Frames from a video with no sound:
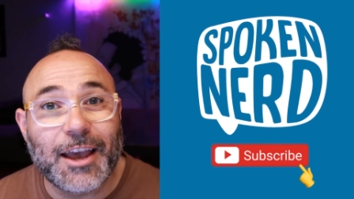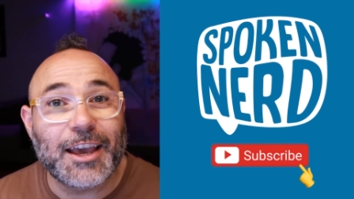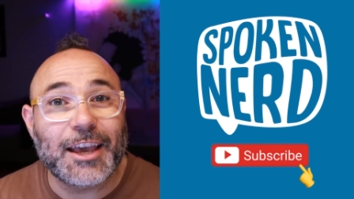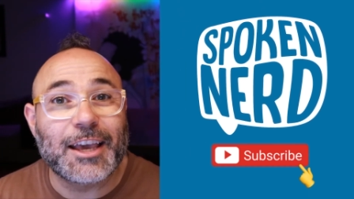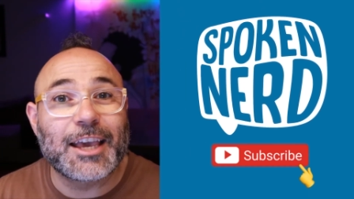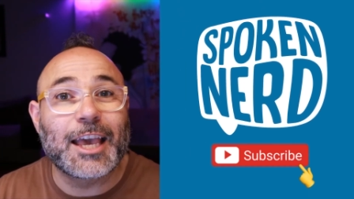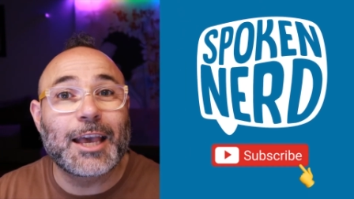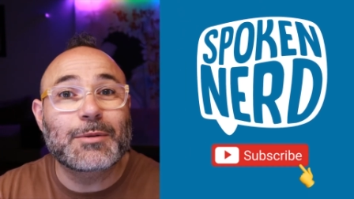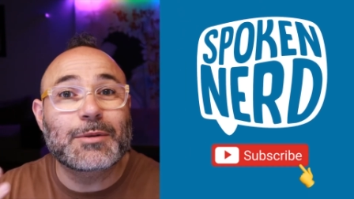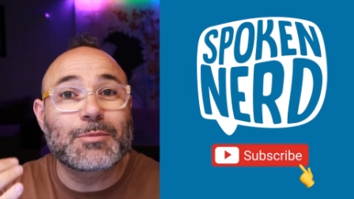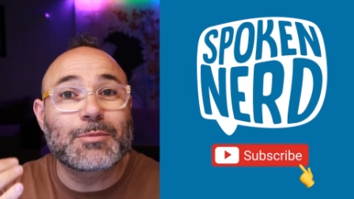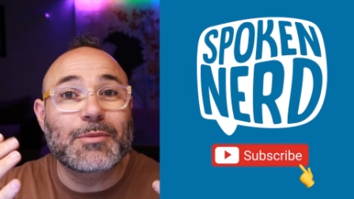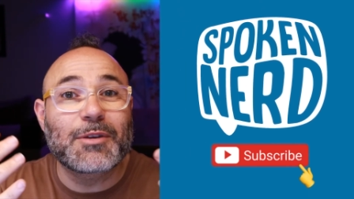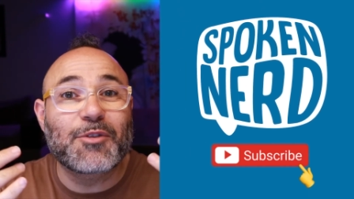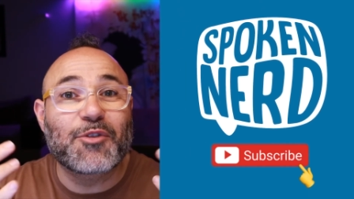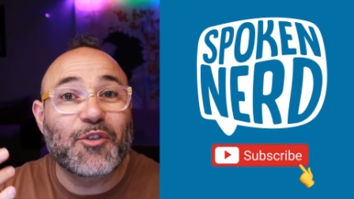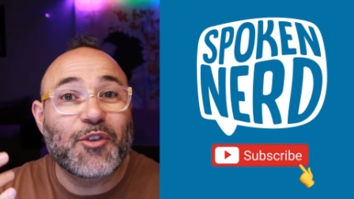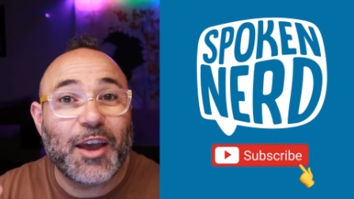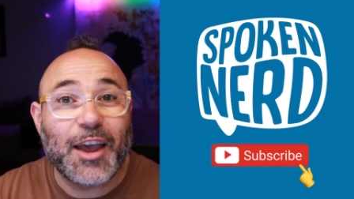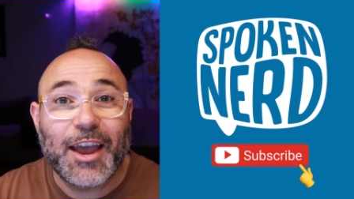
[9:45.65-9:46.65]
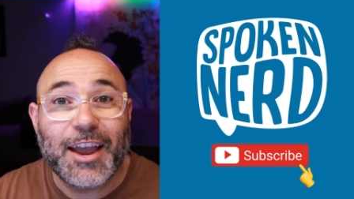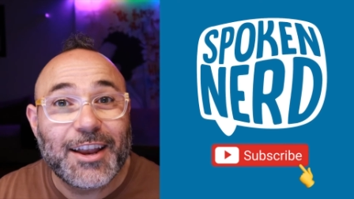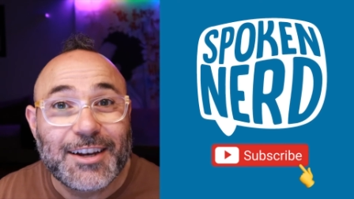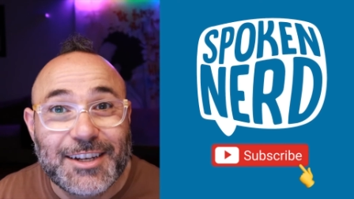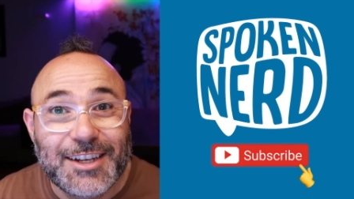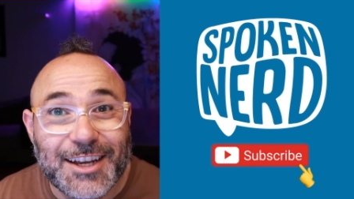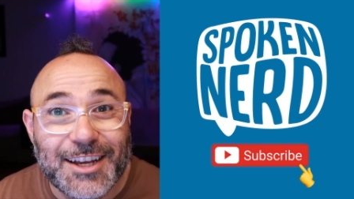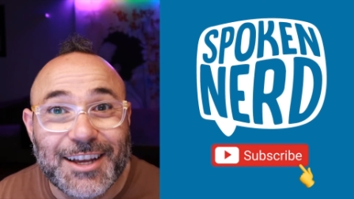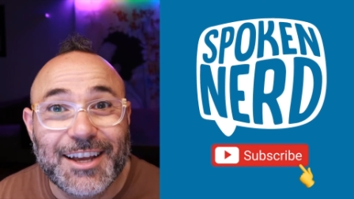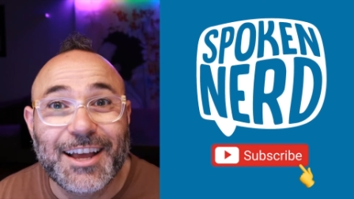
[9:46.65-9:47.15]
It keeps me
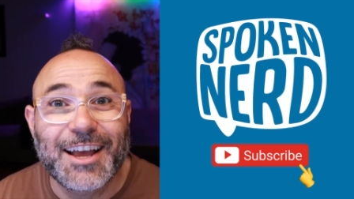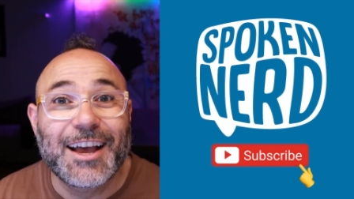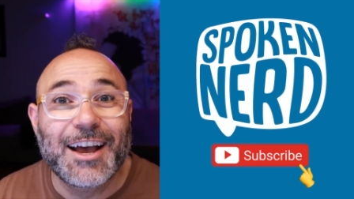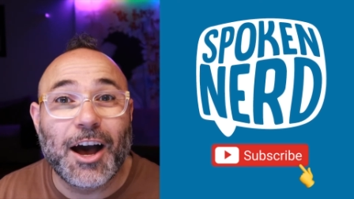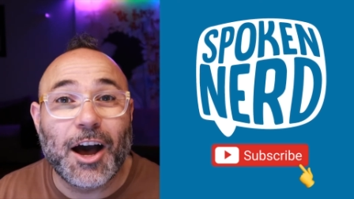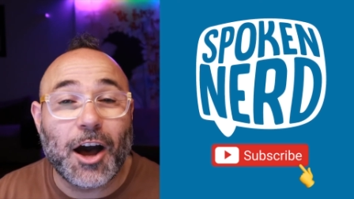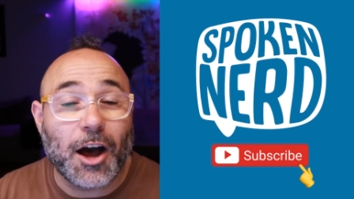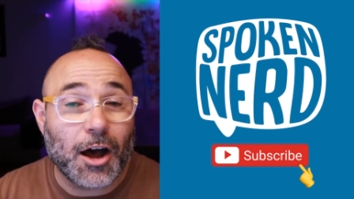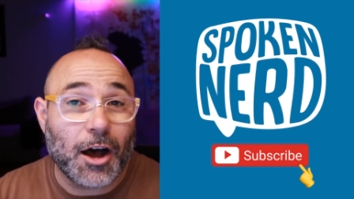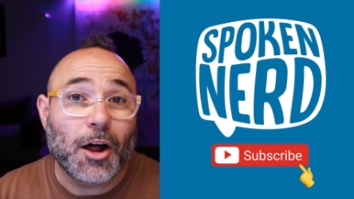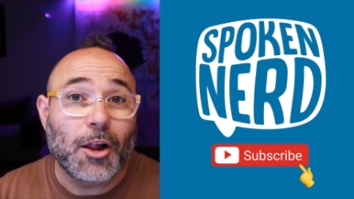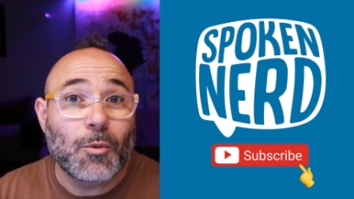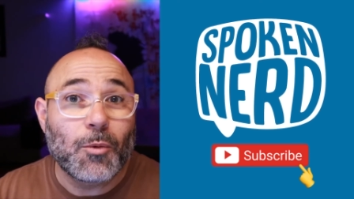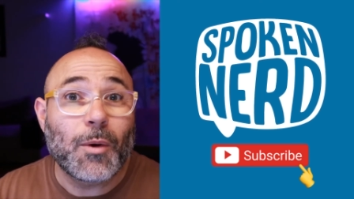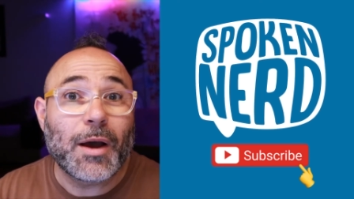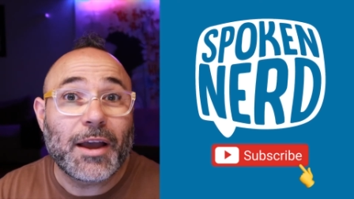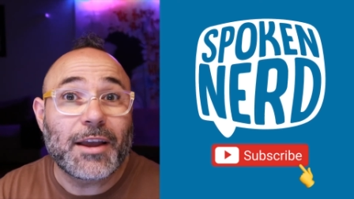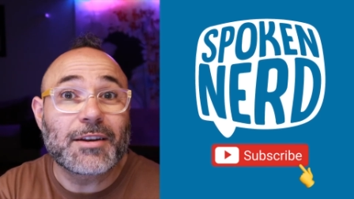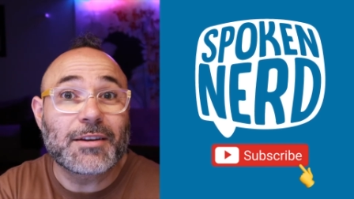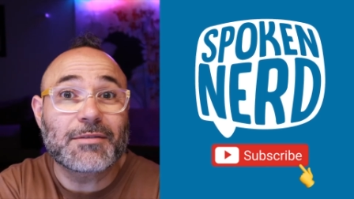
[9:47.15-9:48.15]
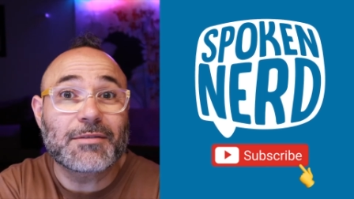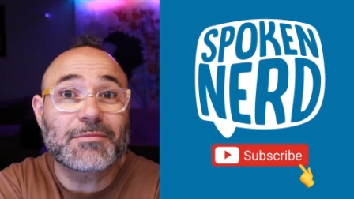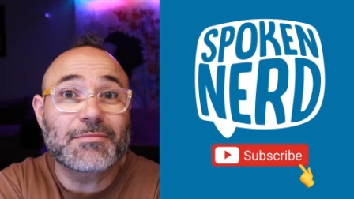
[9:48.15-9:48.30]
fed. I'll wait.